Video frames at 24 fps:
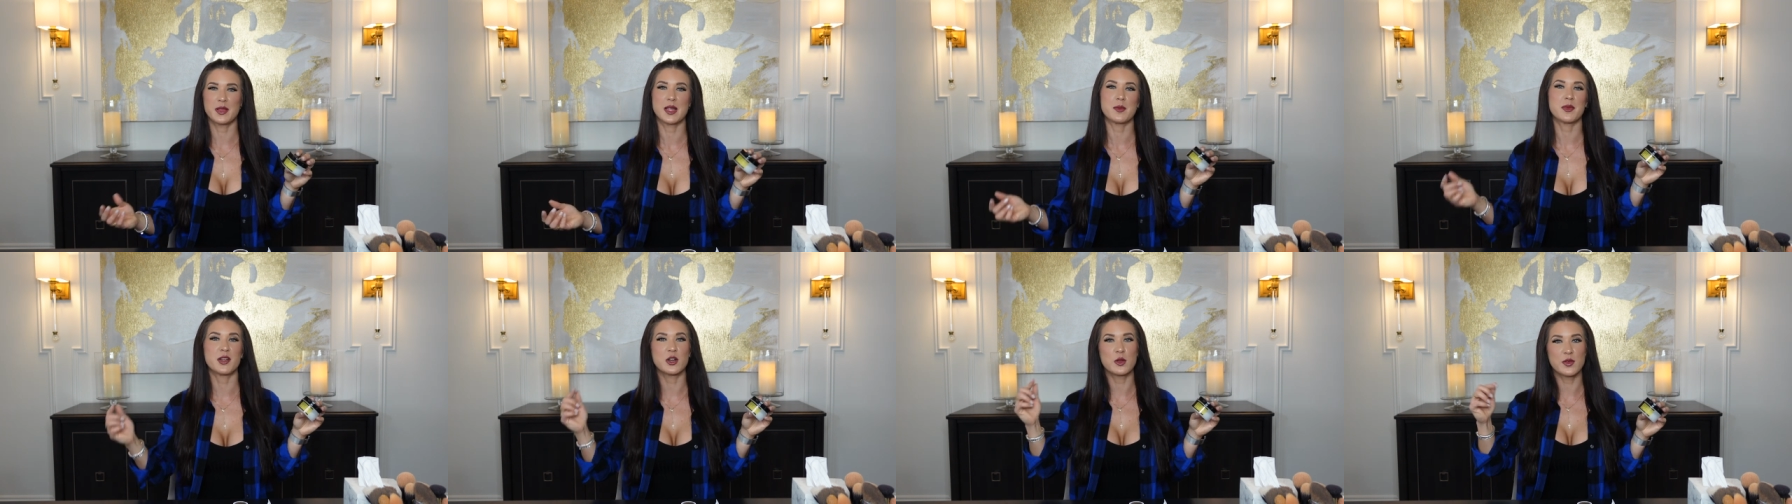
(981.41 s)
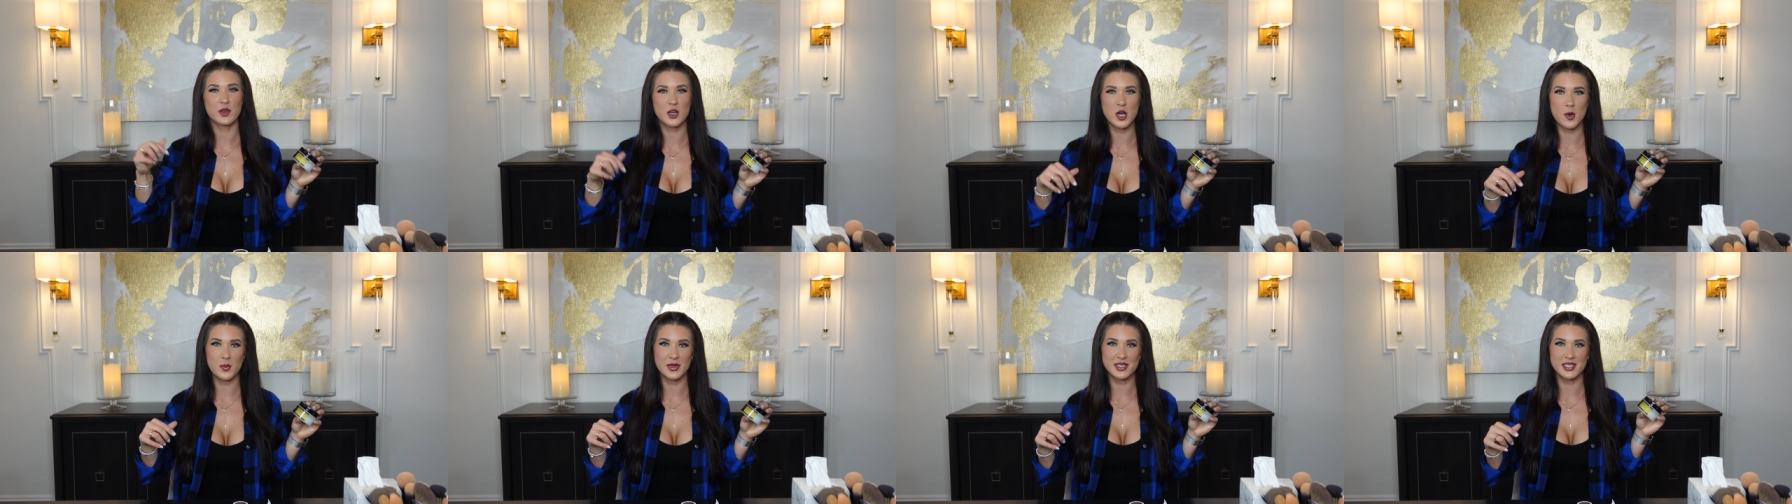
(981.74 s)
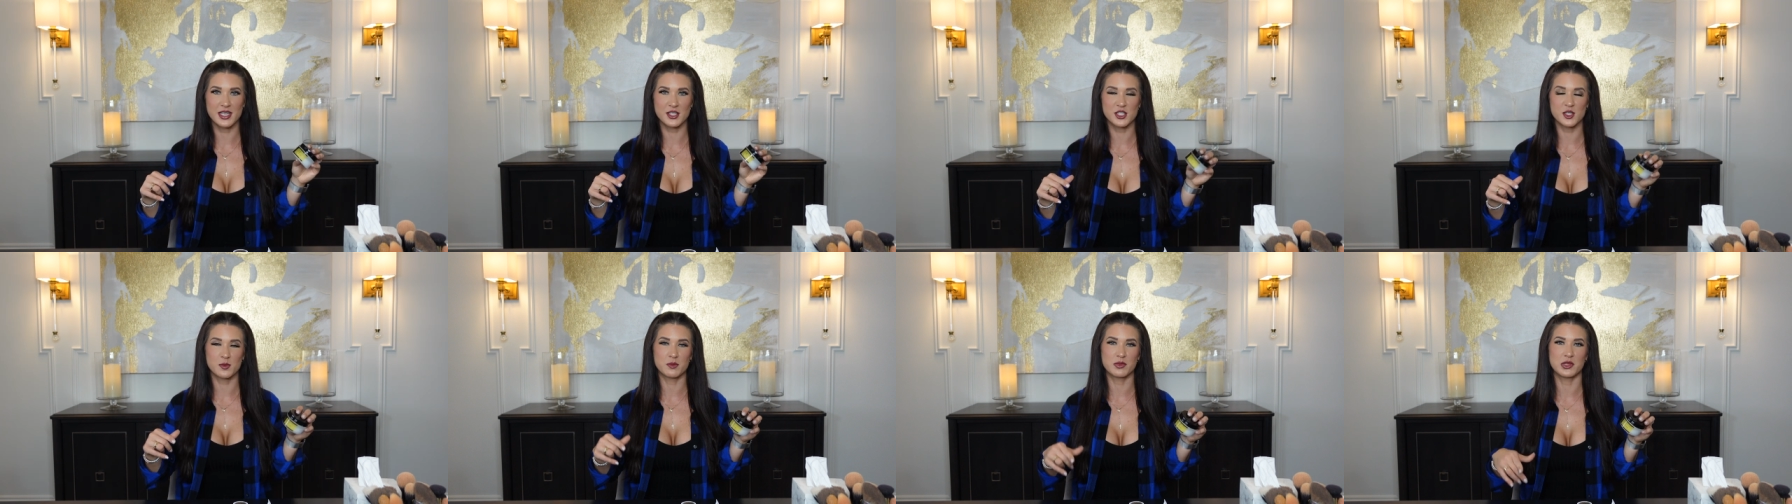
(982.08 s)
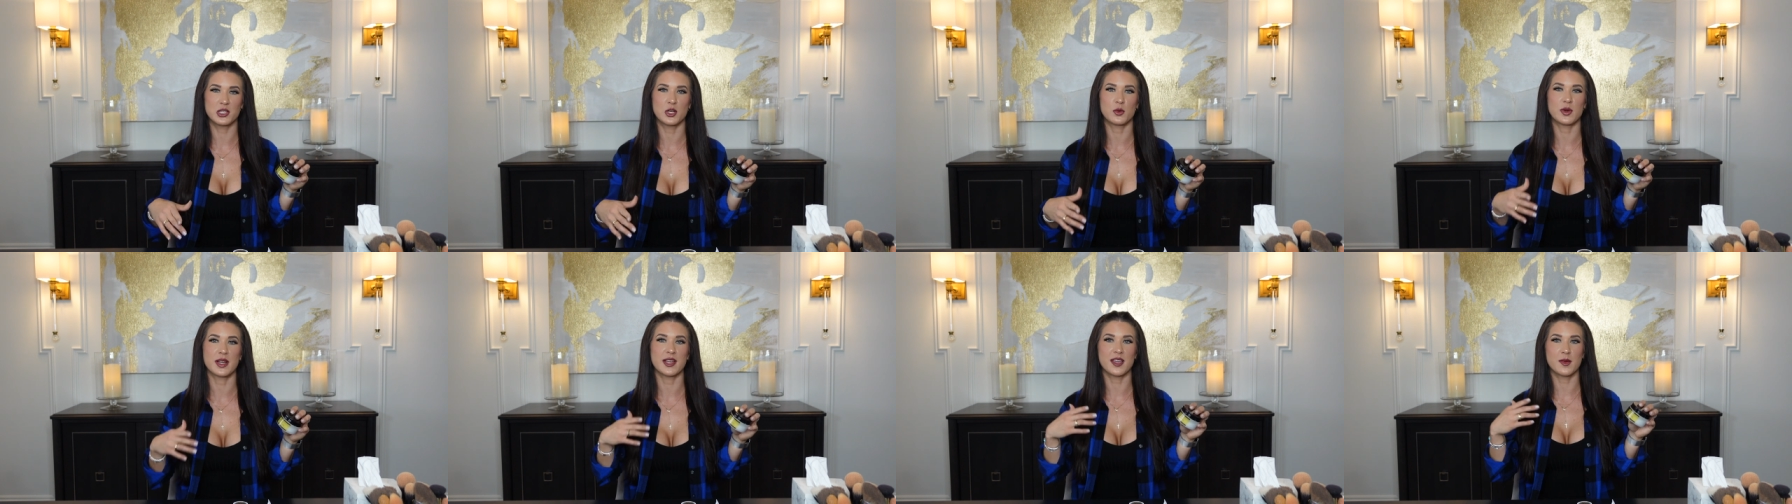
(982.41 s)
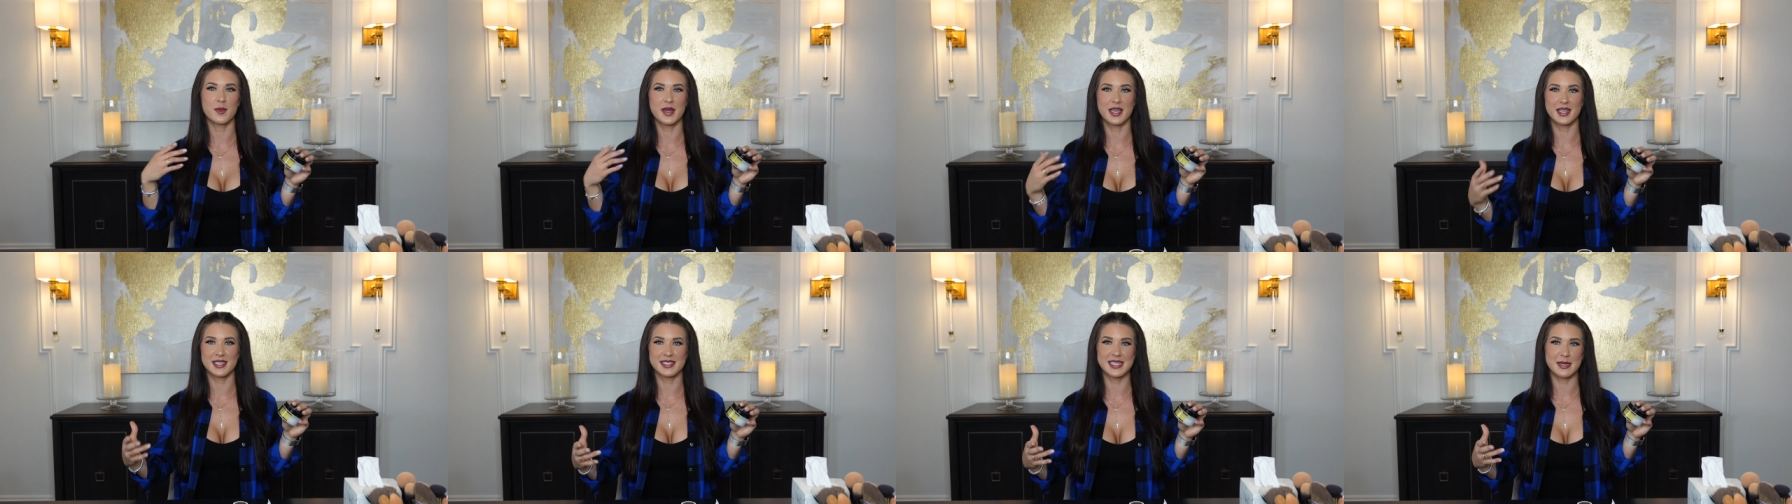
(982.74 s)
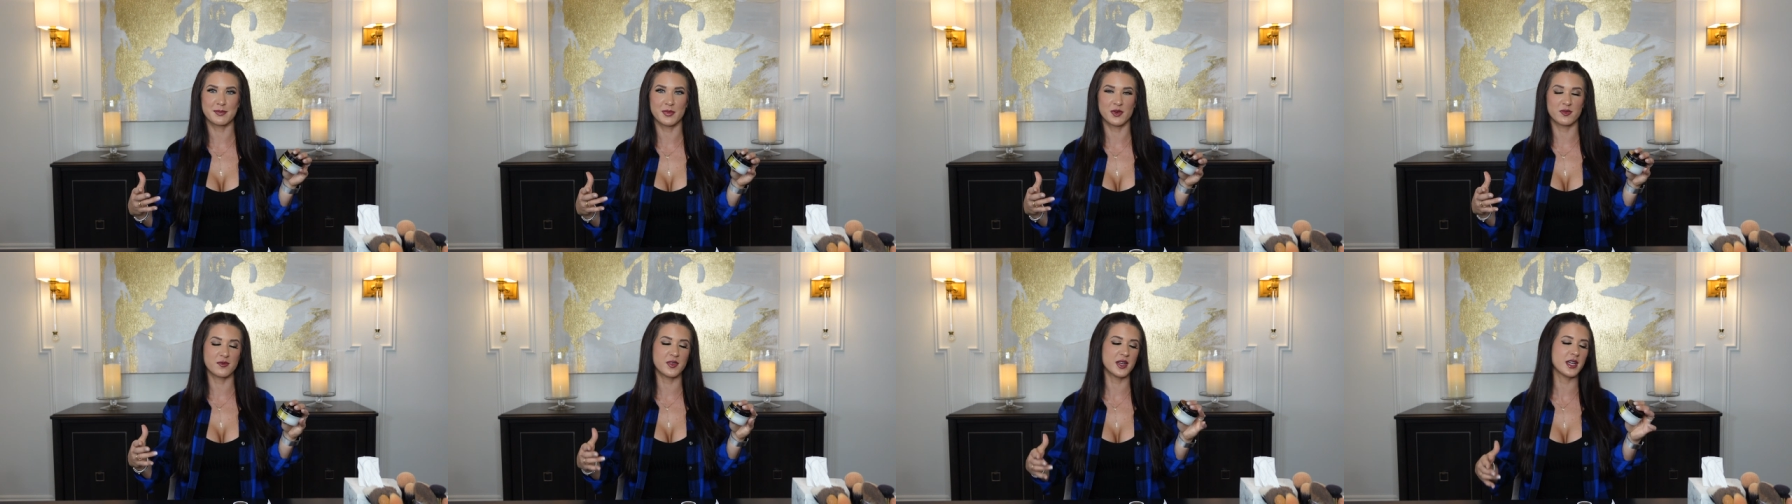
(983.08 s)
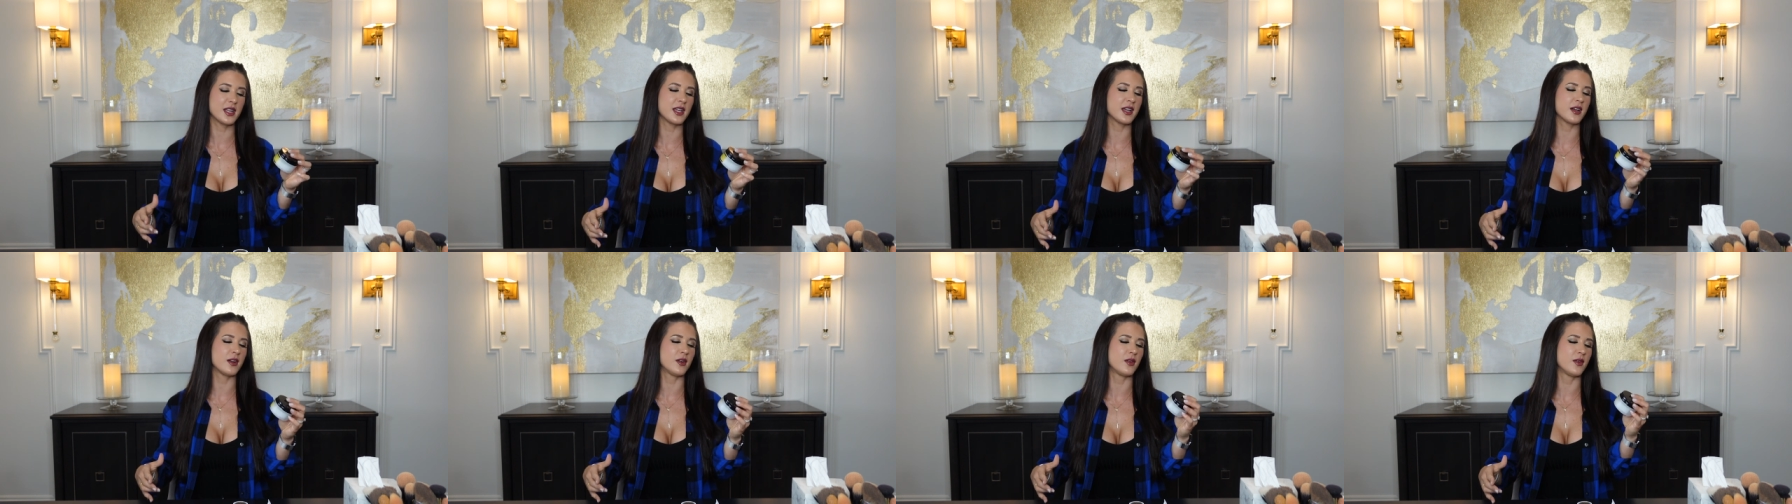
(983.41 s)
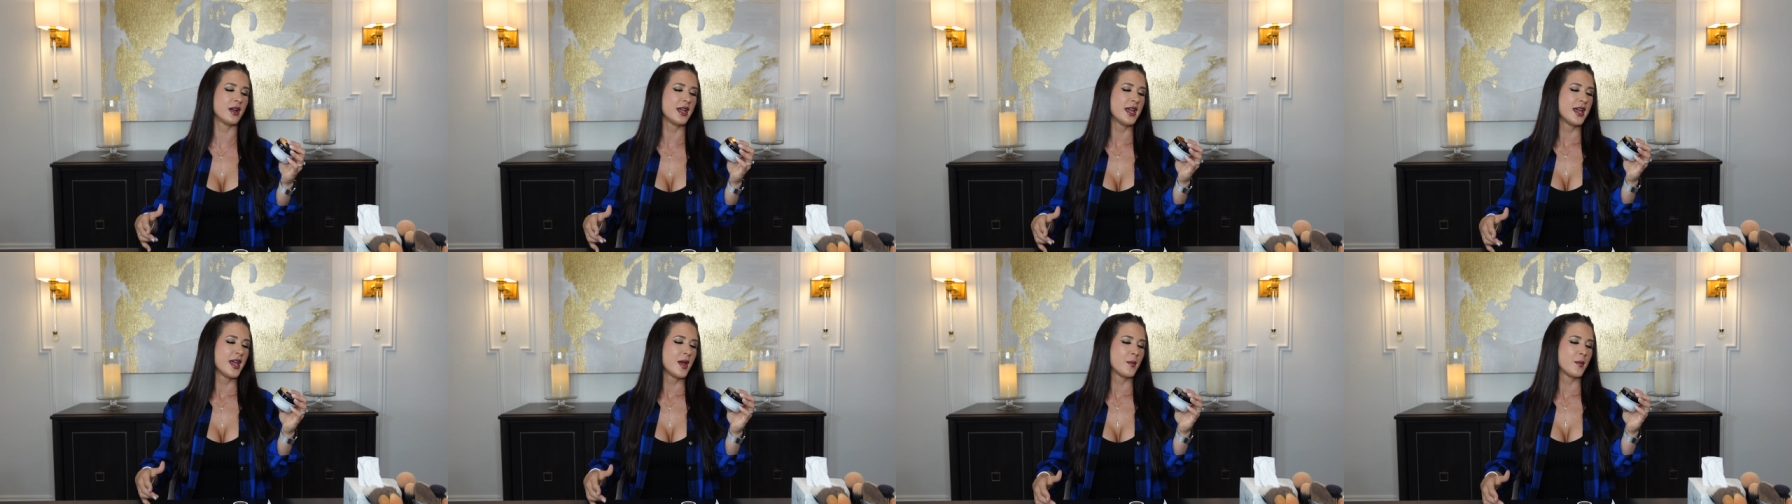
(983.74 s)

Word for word: let me know in the comment section below and I can make a separate video.